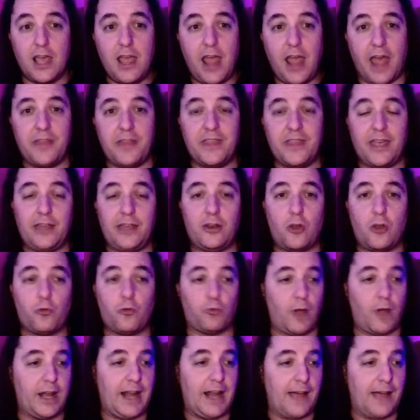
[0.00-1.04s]
And then
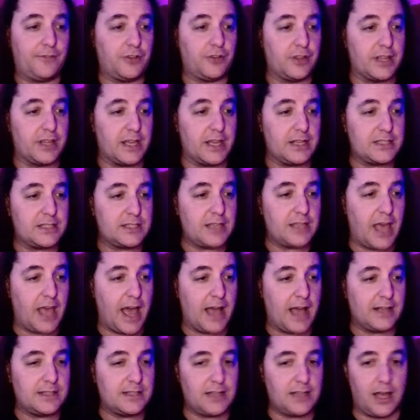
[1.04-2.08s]
right after this
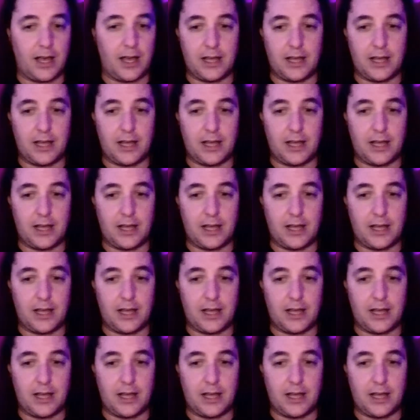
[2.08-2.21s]
at